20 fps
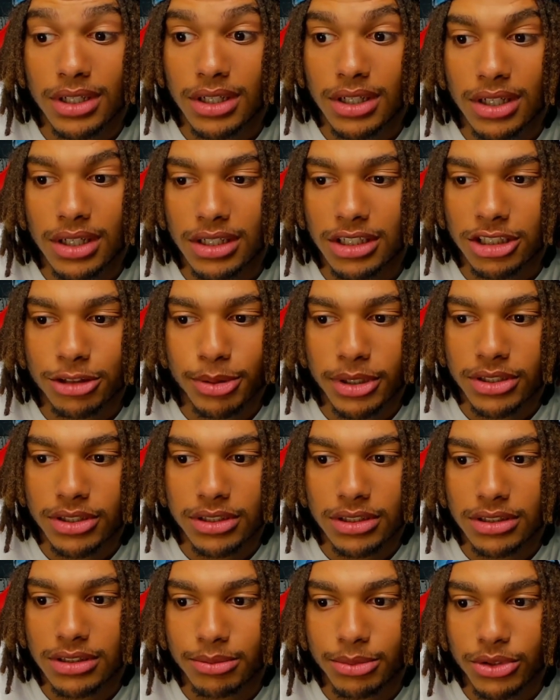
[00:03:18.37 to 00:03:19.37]
And
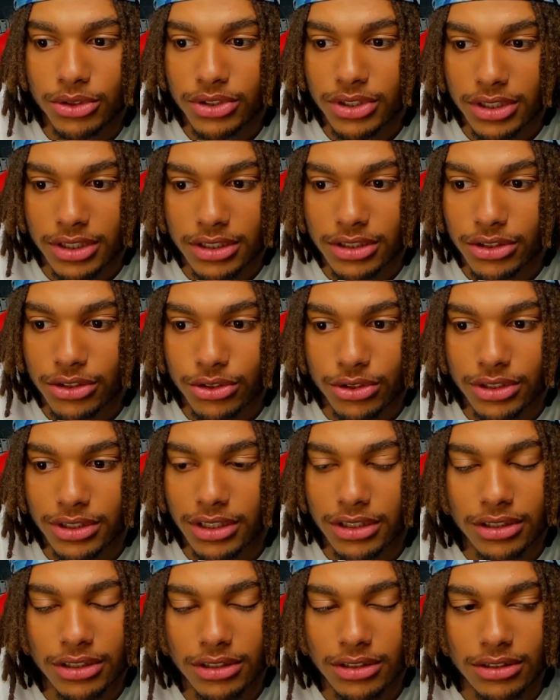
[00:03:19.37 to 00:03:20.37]
especially in the music industry,
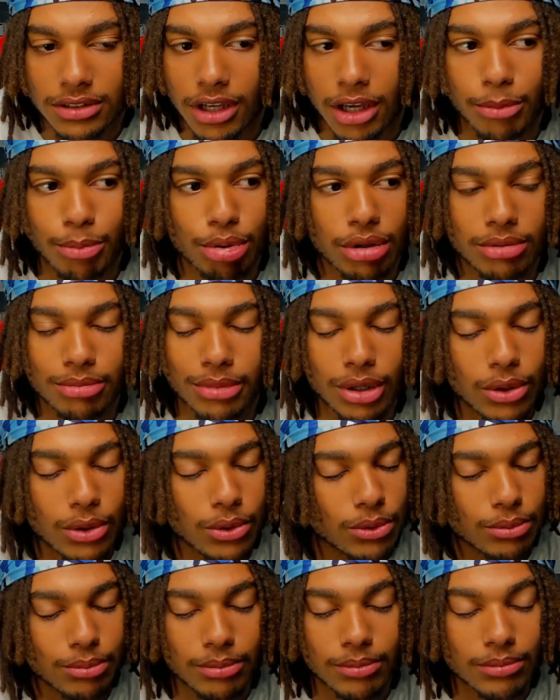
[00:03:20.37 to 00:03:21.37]
they
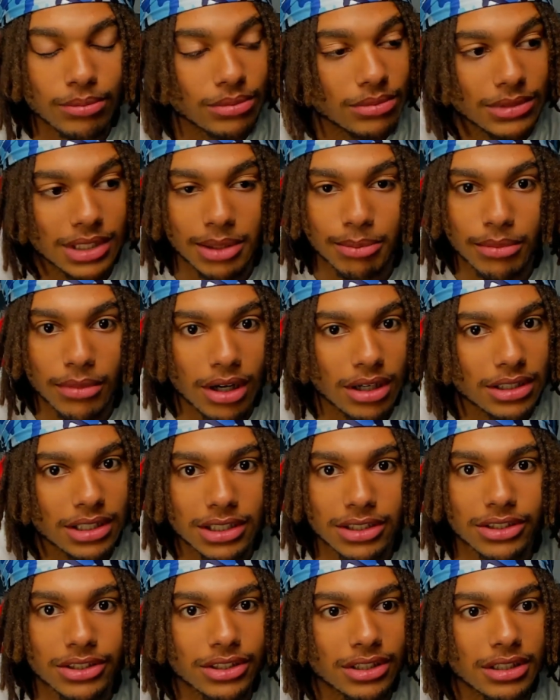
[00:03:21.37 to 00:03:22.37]
promote
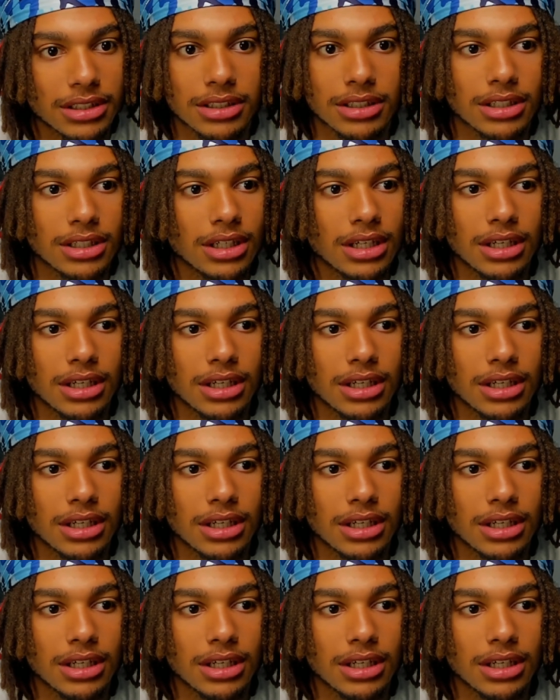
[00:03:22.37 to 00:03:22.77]
demonic shit